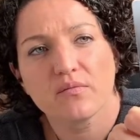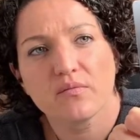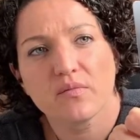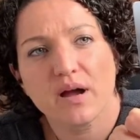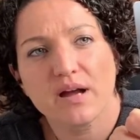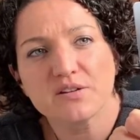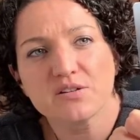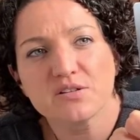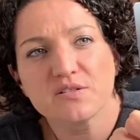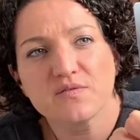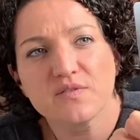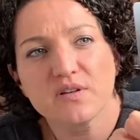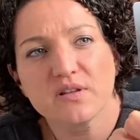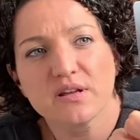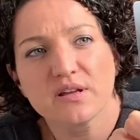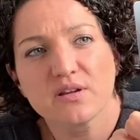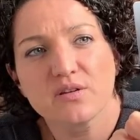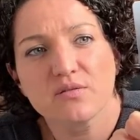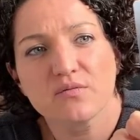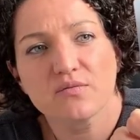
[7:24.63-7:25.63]
I just feel
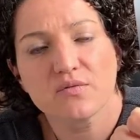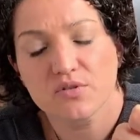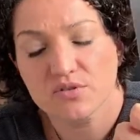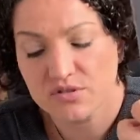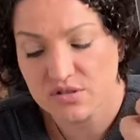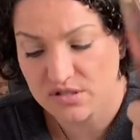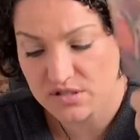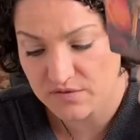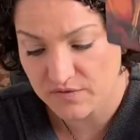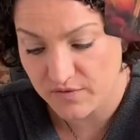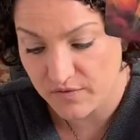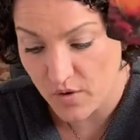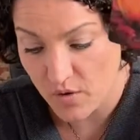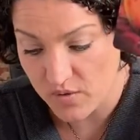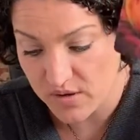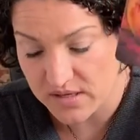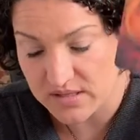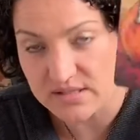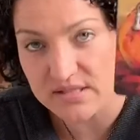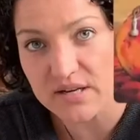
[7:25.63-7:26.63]
like there's this
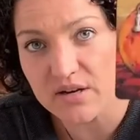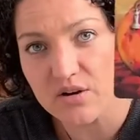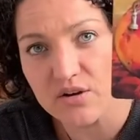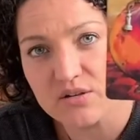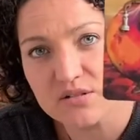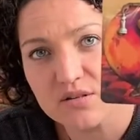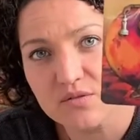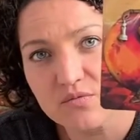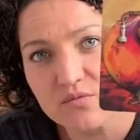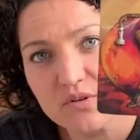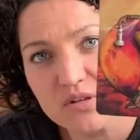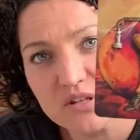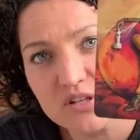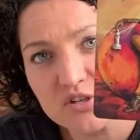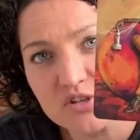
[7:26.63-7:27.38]
focus here to really